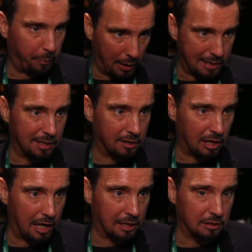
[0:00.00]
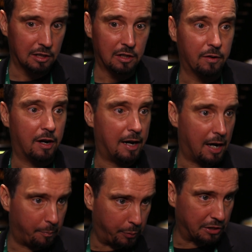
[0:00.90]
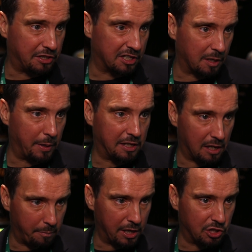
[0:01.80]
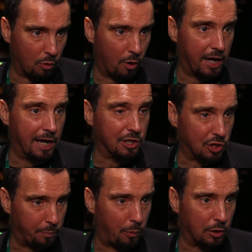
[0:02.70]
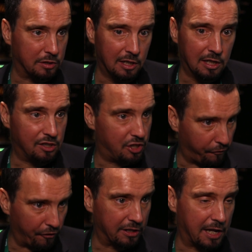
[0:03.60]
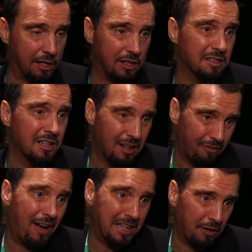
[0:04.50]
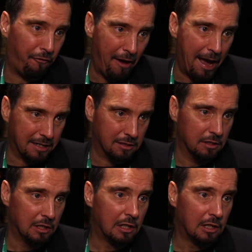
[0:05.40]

President-elect, participate in a major way and support different candidates? That's a fact.